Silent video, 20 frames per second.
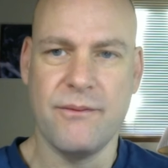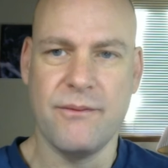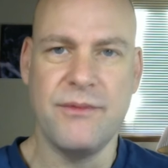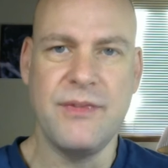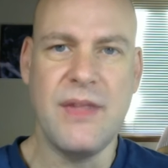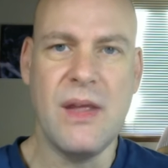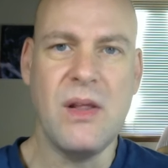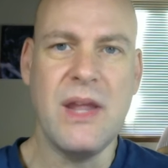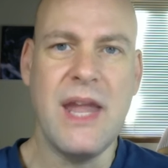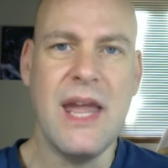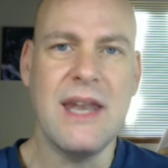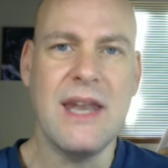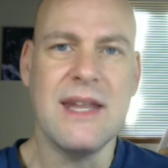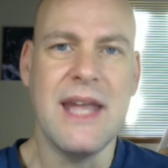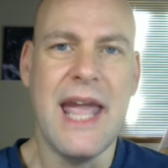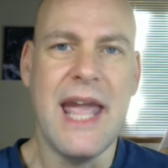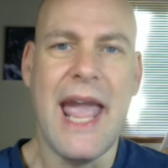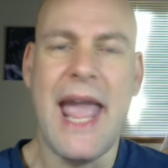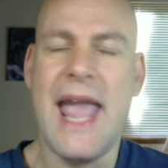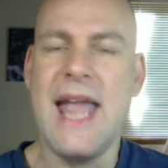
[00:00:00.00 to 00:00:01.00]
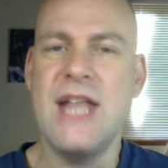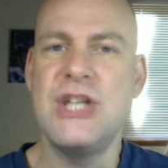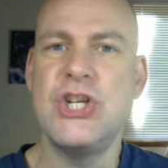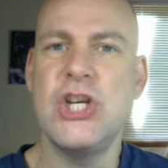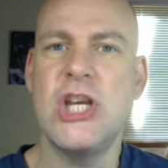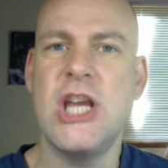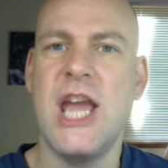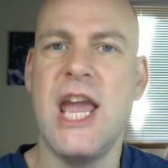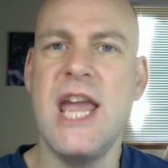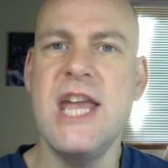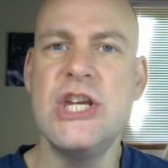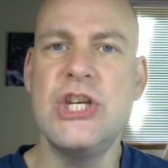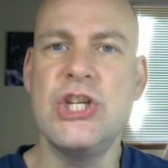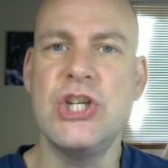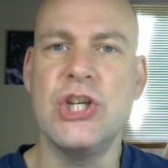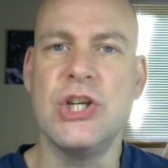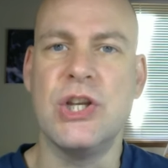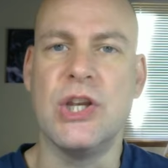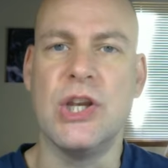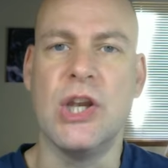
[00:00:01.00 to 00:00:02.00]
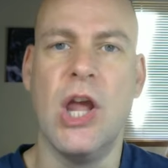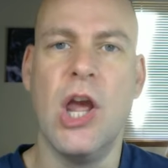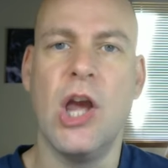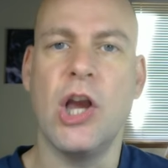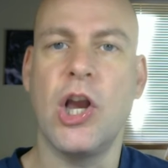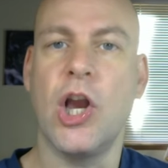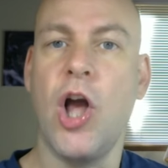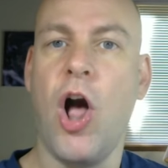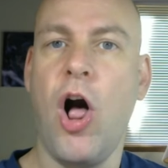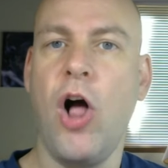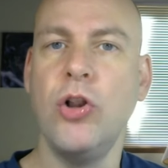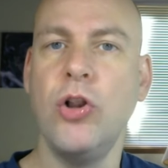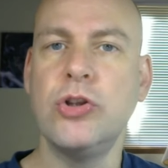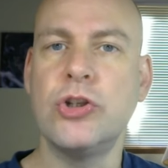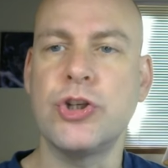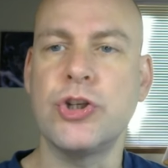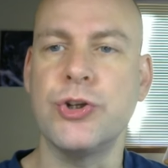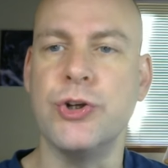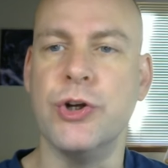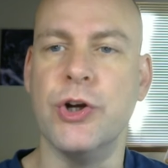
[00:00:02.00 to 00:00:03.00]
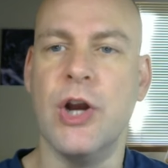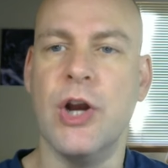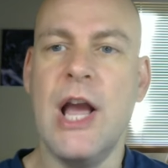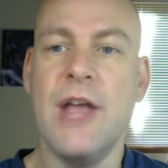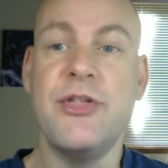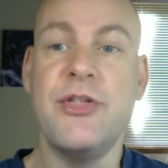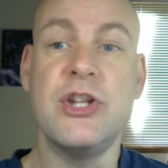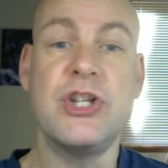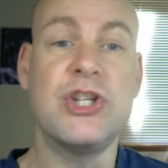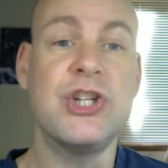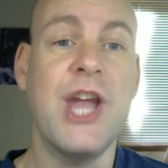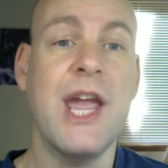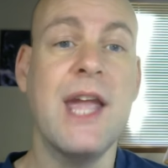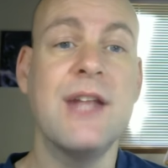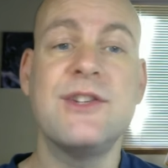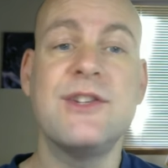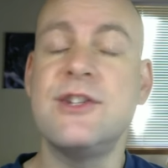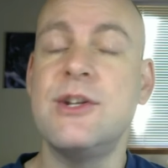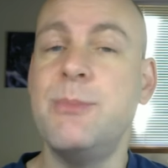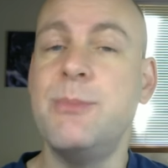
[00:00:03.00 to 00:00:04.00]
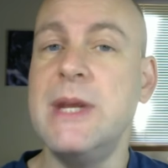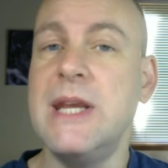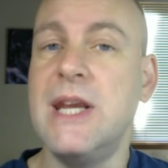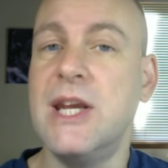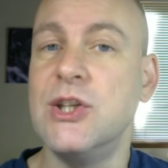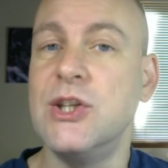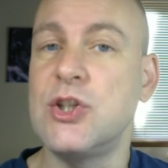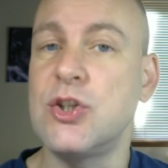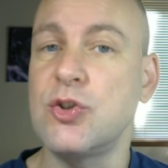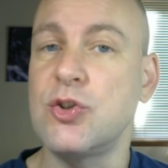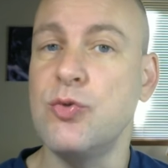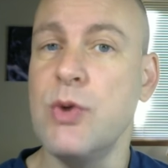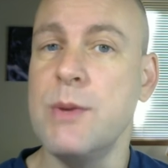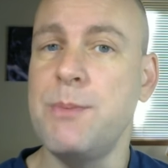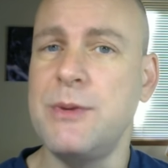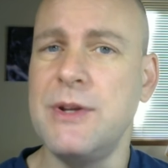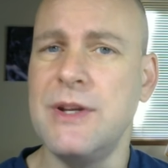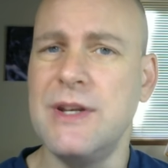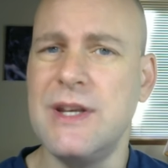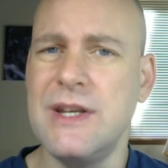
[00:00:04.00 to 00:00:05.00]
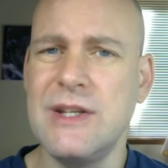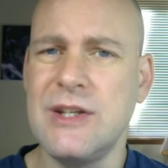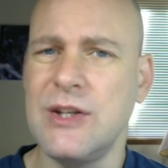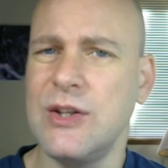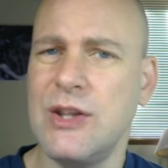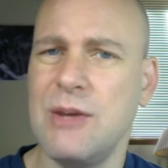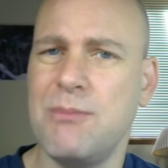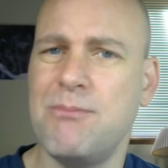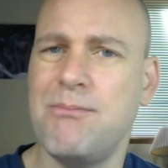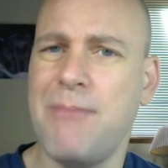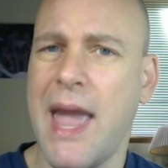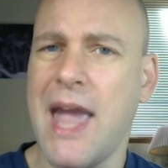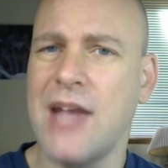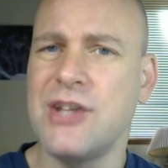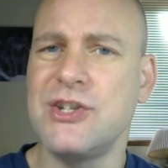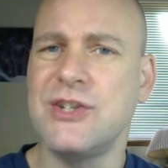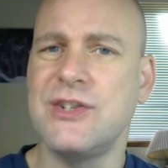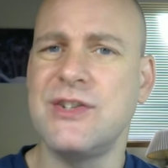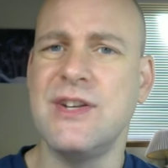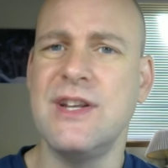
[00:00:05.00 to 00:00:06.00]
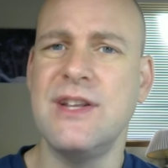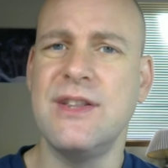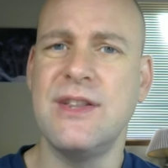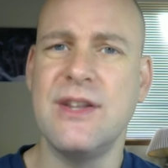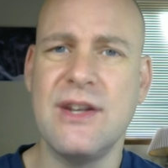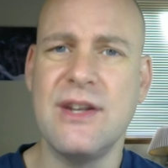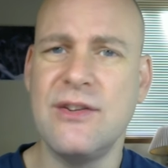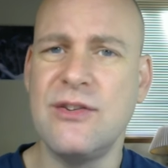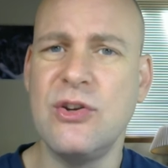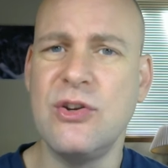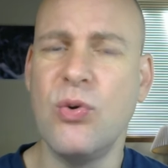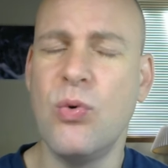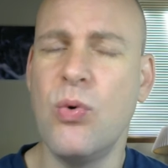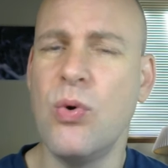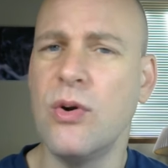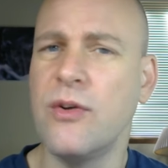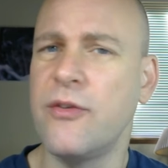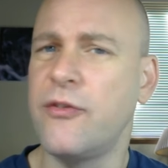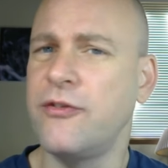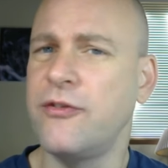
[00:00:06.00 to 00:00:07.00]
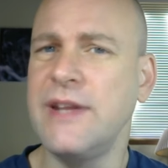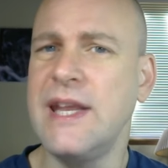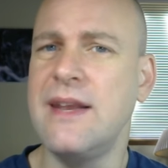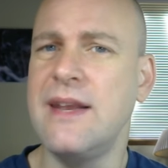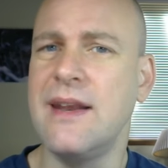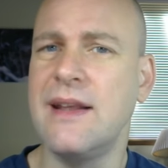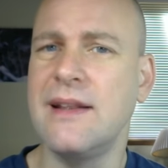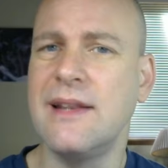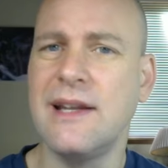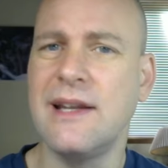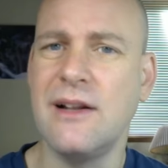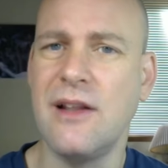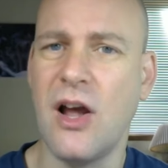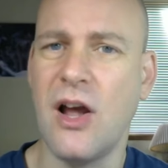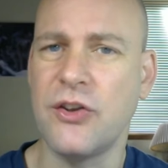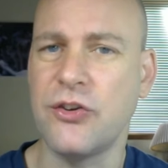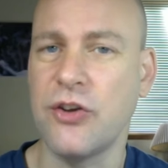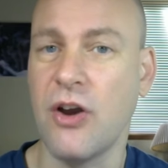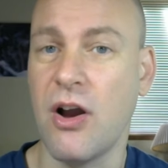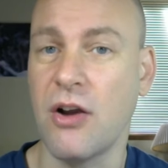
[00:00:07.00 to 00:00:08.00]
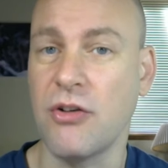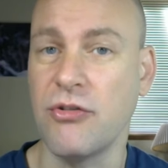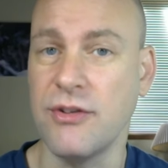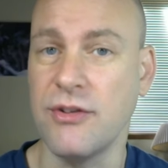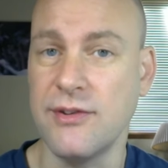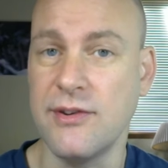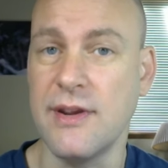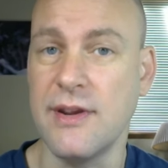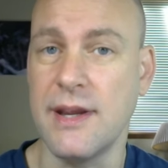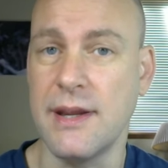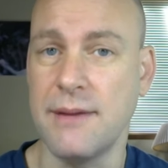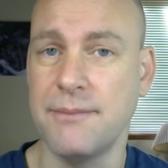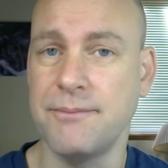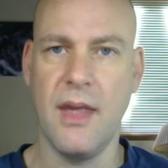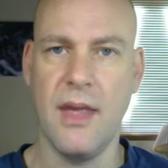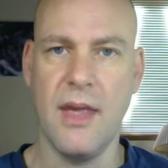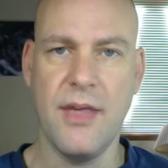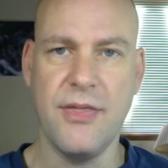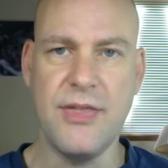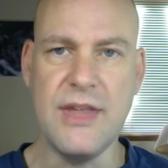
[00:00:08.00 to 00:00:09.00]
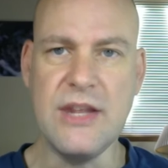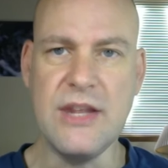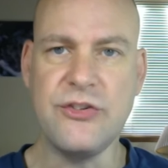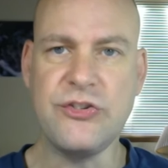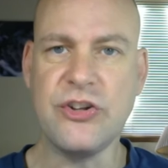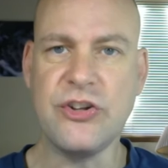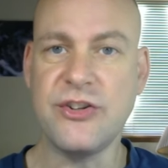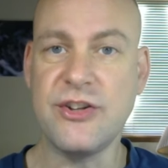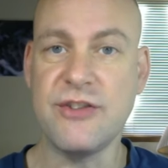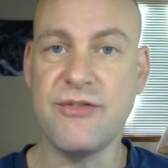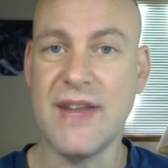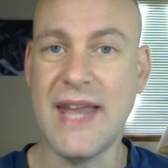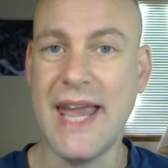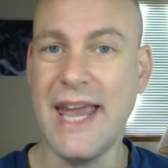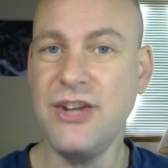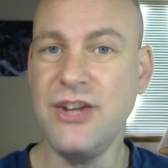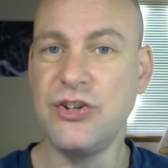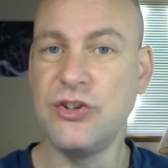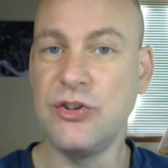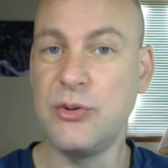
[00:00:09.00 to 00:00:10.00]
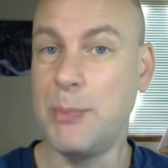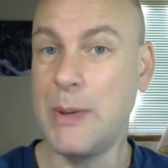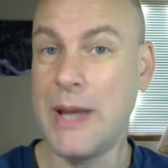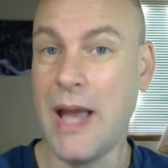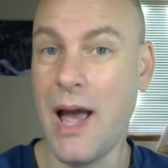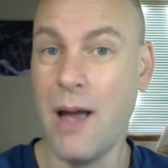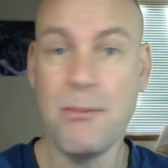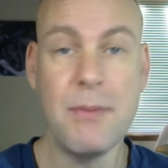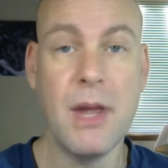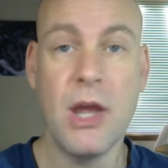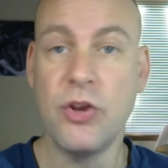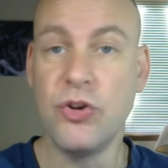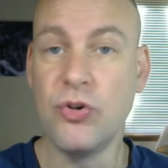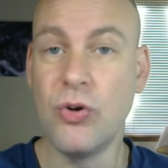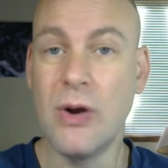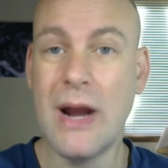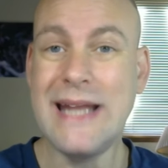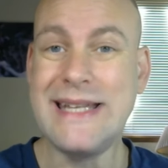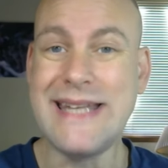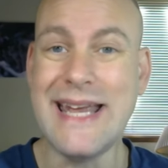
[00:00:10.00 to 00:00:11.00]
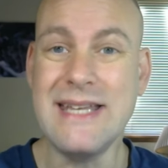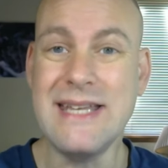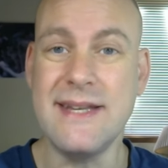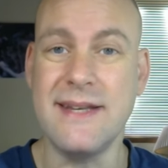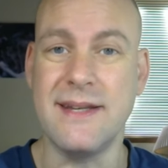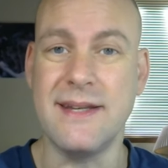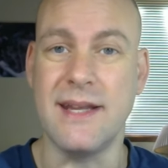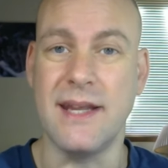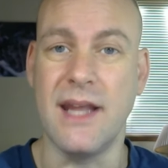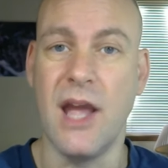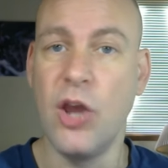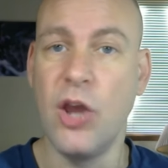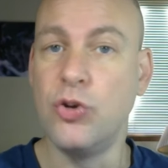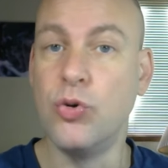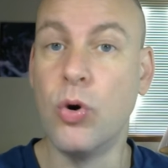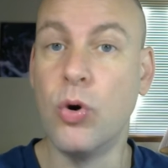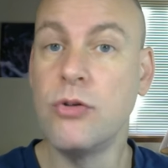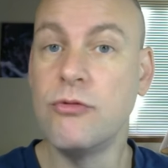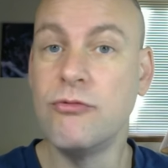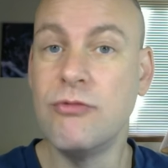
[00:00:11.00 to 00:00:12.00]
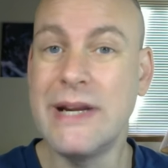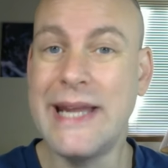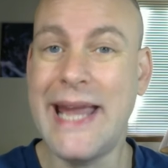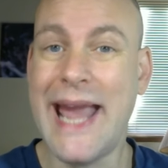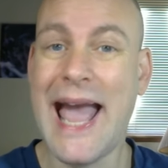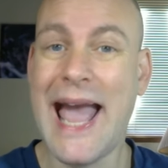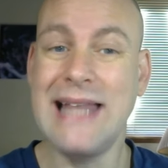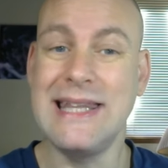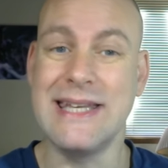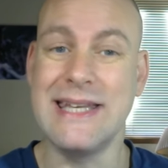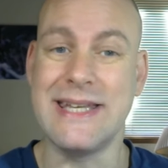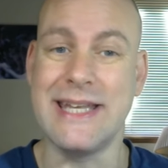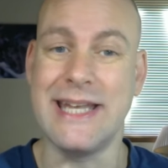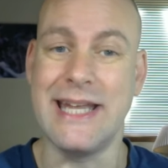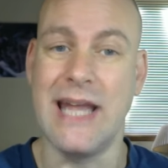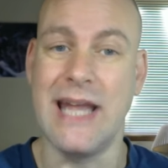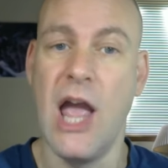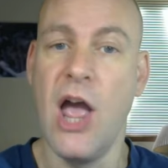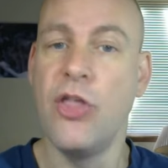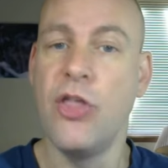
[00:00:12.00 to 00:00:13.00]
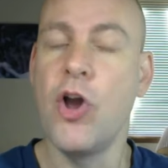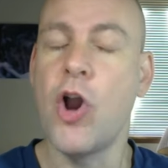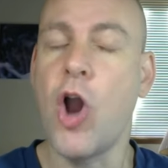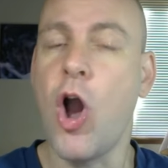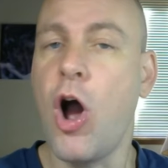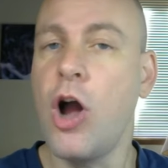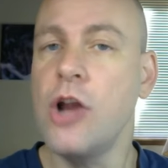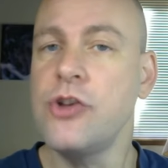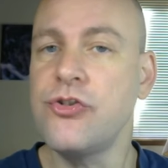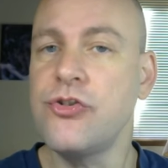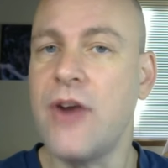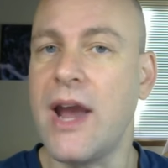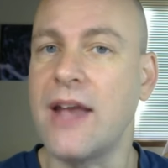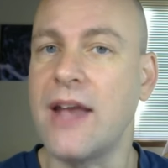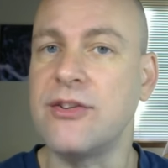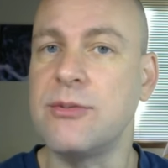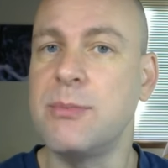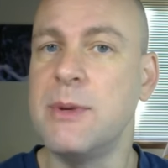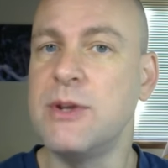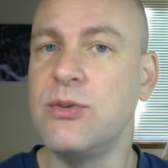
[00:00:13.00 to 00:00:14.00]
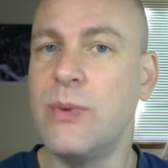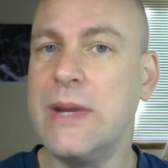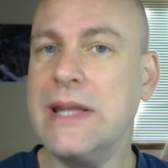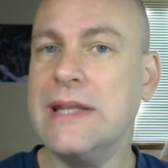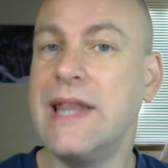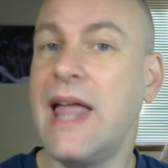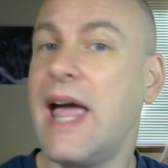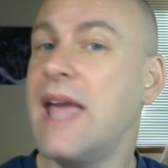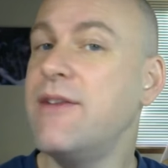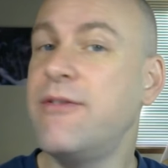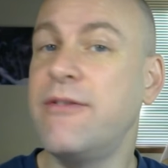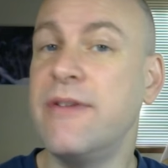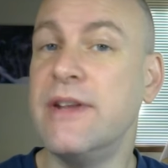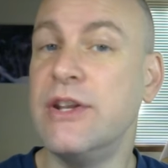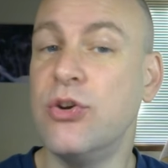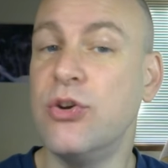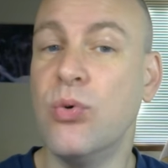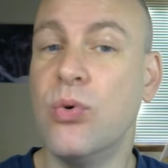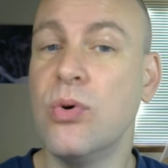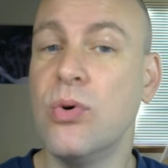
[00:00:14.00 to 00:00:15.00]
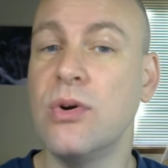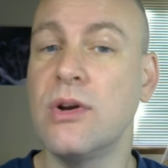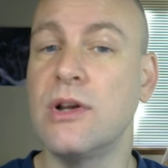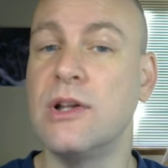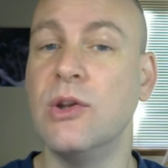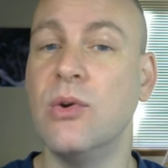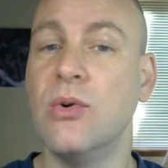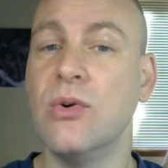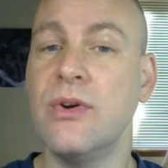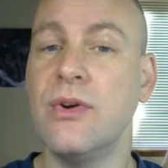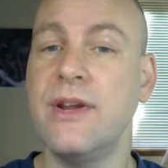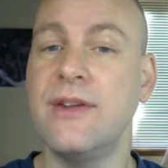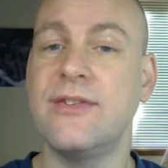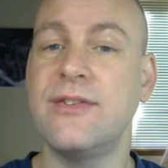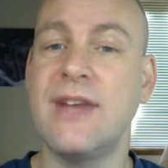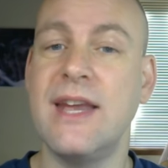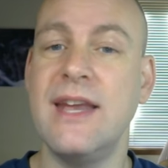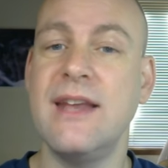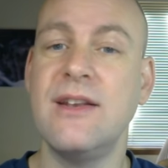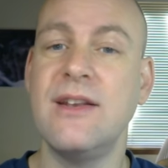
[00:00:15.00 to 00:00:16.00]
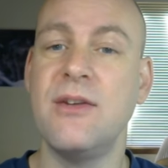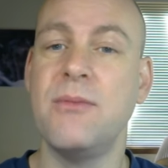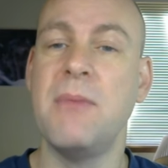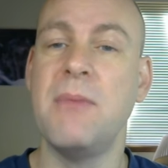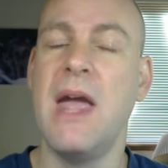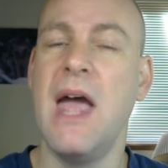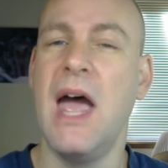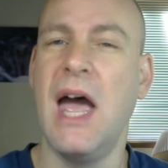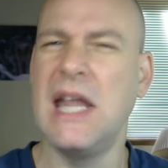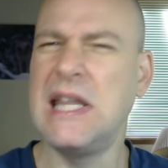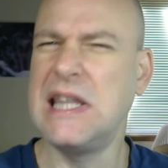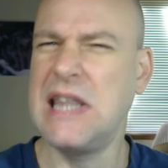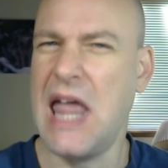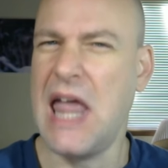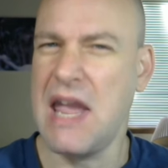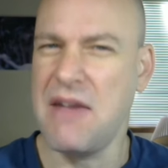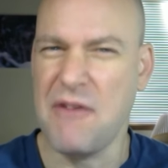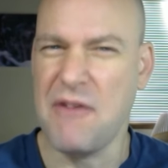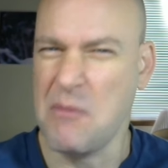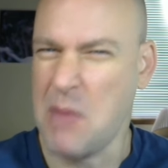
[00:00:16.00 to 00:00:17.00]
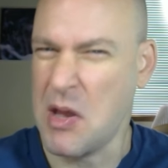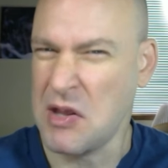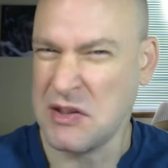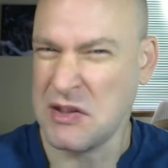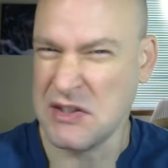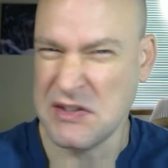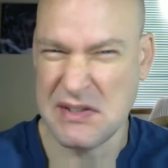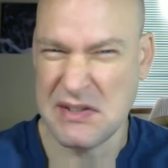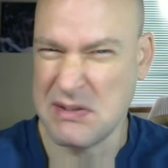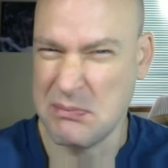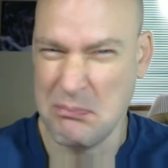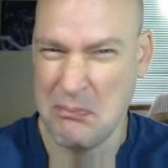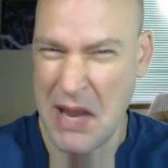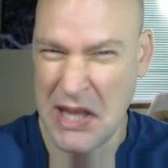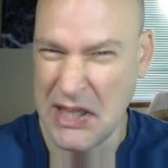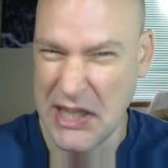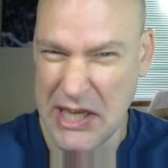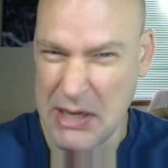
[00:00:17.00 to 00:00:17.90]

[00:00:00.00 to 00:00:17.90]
They'll get education, culture, the chance to be conscripted into the majesty that is your fleeting little autocracy. These justifications become your identity, your reality, the contrast between life in your glorious kingdom and life among the smelly